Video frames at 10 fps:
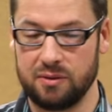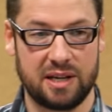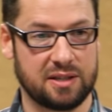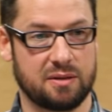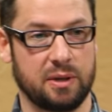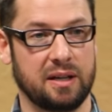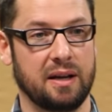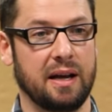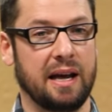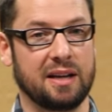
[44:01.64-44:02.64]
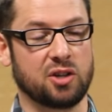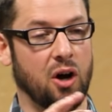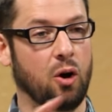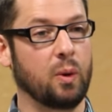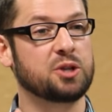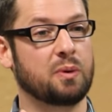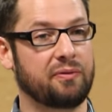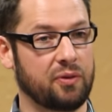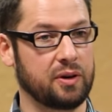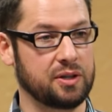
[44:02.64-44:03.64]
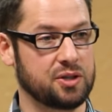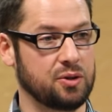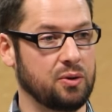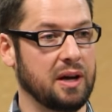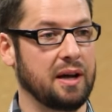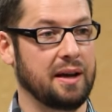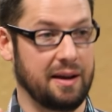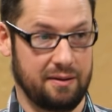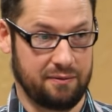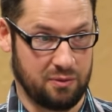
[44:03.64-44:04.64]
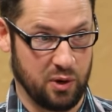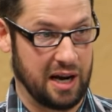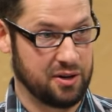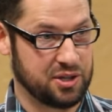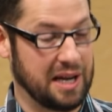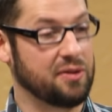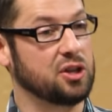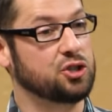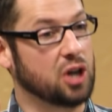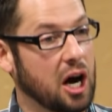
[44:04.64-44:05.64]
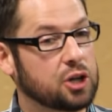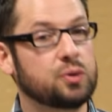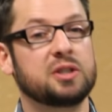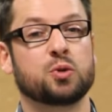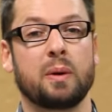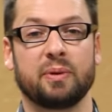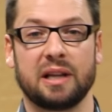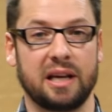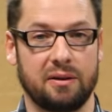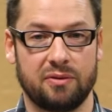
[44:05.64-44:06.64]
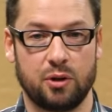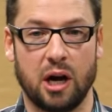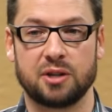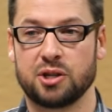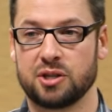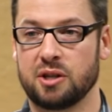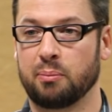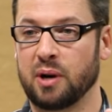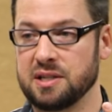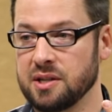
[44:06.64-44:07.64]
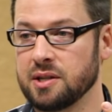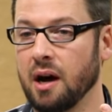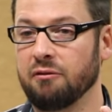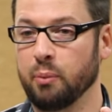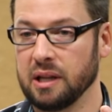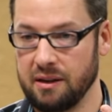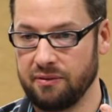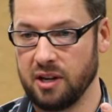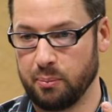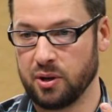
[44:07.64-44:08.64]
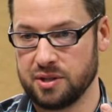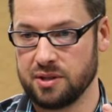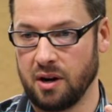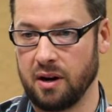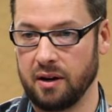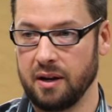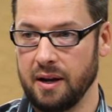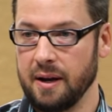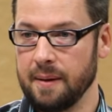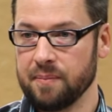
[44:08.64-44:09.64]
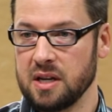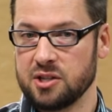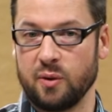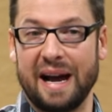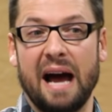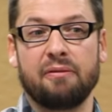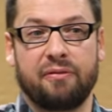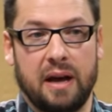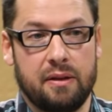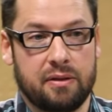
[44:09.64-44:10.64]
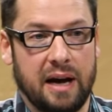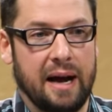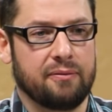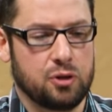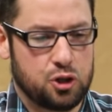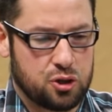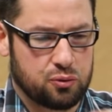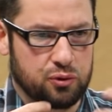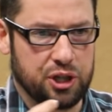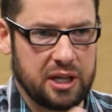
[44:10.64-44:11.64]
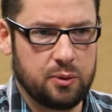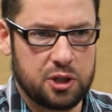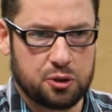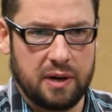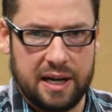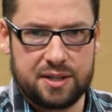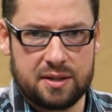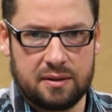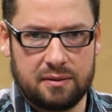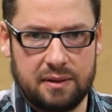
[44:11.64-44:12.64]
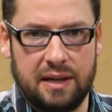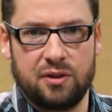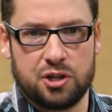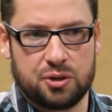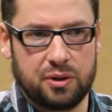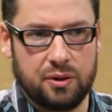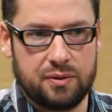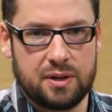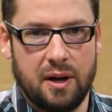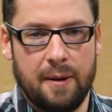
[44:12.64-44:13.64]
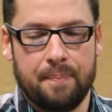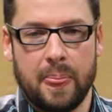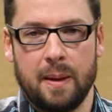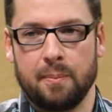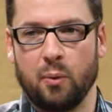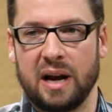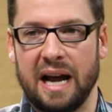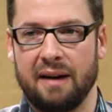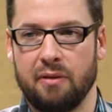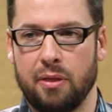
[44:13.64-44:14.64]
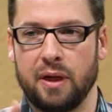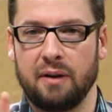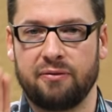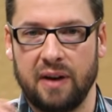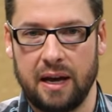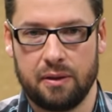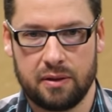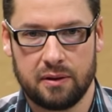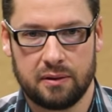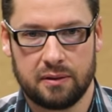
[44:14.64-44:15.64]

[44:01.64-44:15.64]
the New Testament, it's always referring to, from what I understand, the doctrines we believe, not just the presence of belief in a person's heart. So I have faith. I have genuine trust in these truths. But when I have the faith,